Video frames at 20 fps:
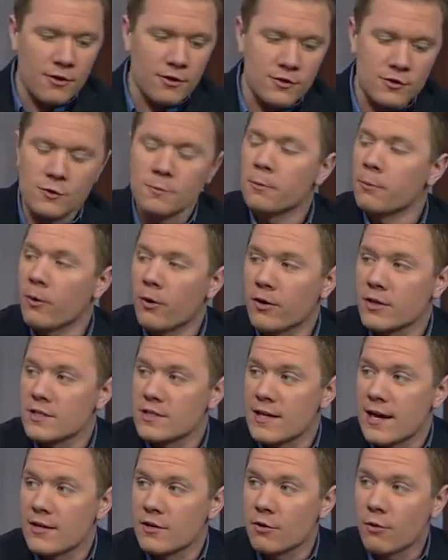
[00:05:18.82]
They're a Super Bowl
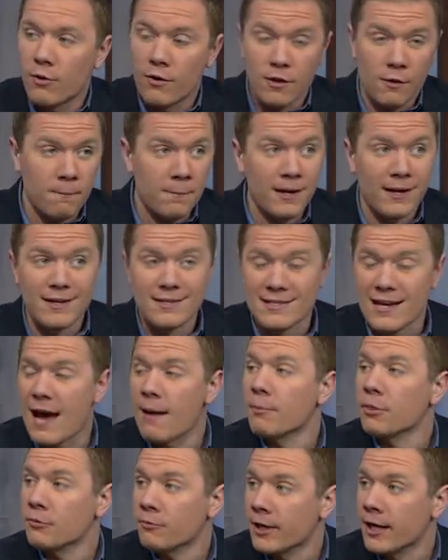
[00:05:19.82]
contender or they're picking
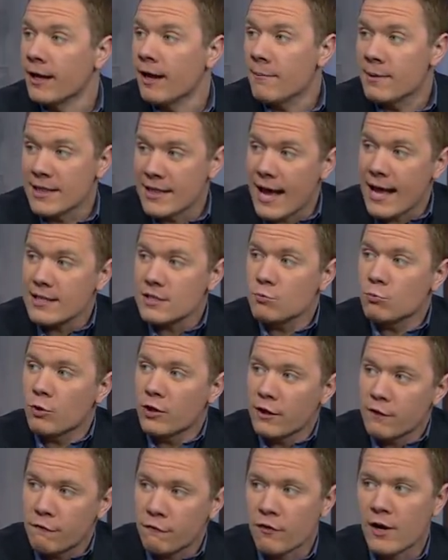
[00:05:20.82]
top three. I mean, that's
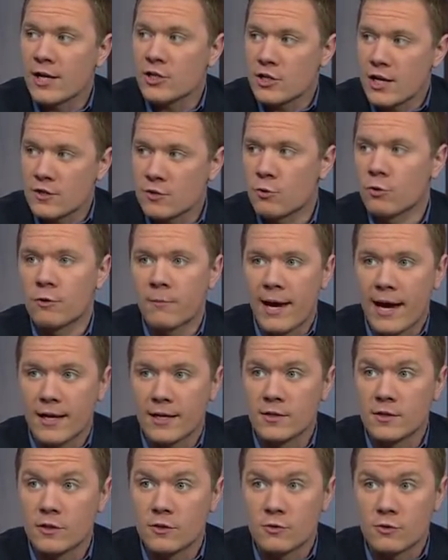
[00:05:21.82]
what a franchise quarterback
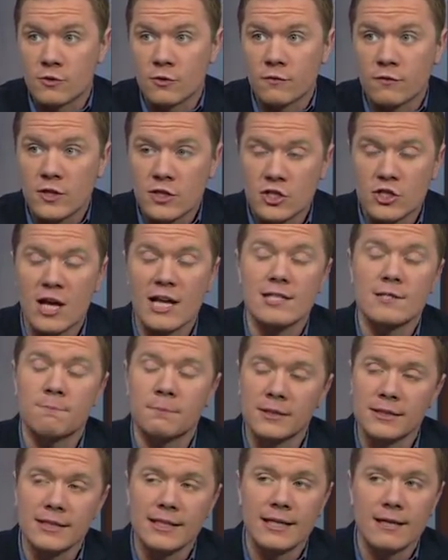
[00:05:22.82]
can do. So if the Jets
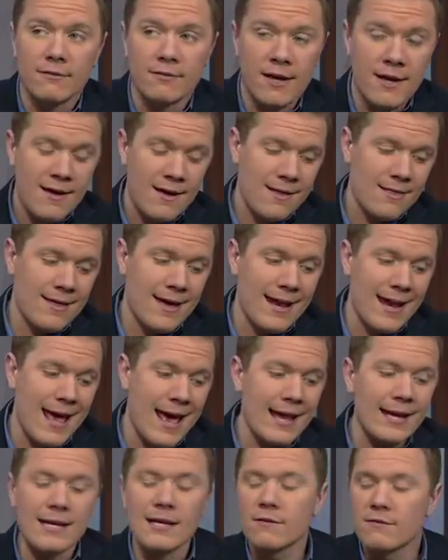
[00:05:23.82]
believe that
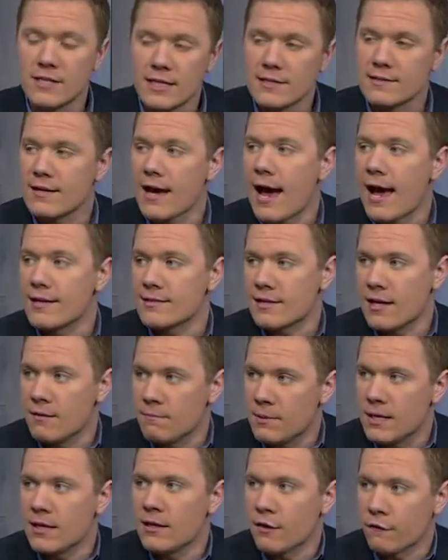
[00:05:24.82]
any of these guys
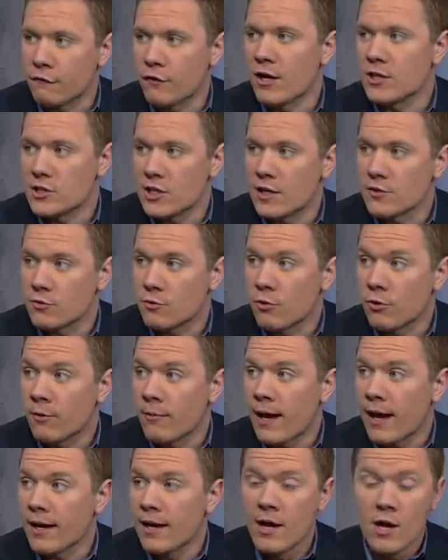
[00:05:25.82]
can be their franchise
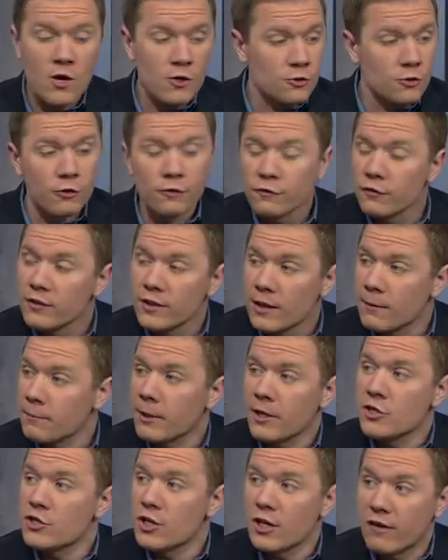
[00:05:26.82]
quarterback, truthfully, they
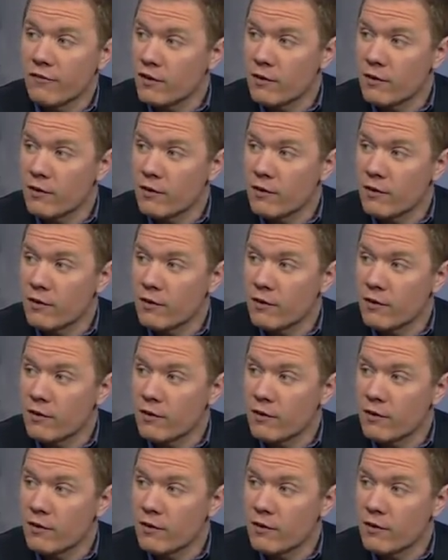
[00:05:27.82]
probably should